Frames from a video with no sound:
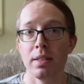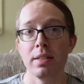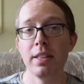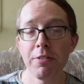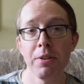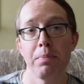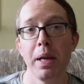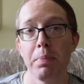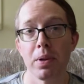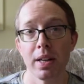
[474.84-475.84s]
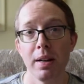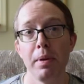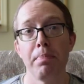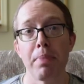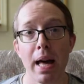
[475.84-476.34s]
Different people are going to
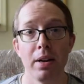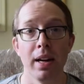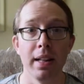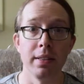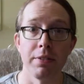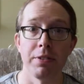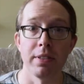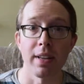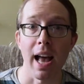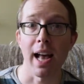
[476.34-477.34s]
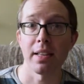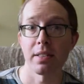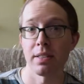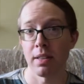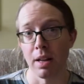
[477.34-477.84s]
be better at different
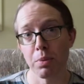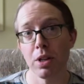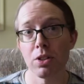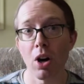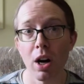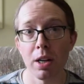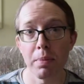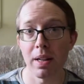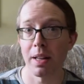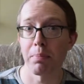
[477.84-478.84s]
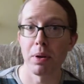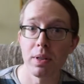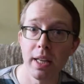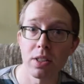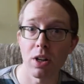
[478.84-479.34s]
tasks. And when you're talking about like
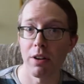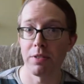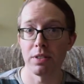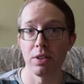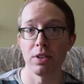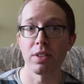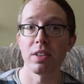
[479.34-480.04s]
police officers,